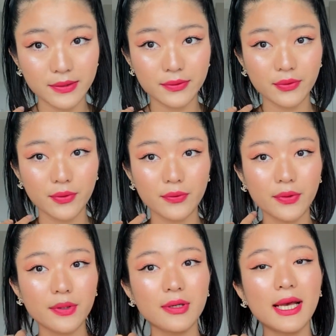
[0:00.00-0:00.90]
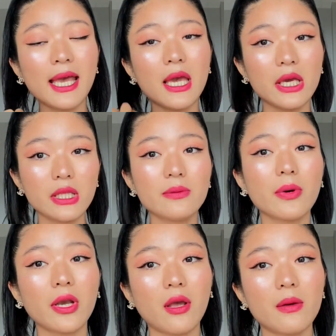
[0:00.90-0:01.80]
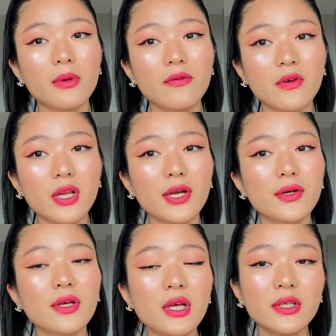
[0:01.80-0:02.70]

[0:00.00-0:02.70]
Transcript: tutorial in my coming video,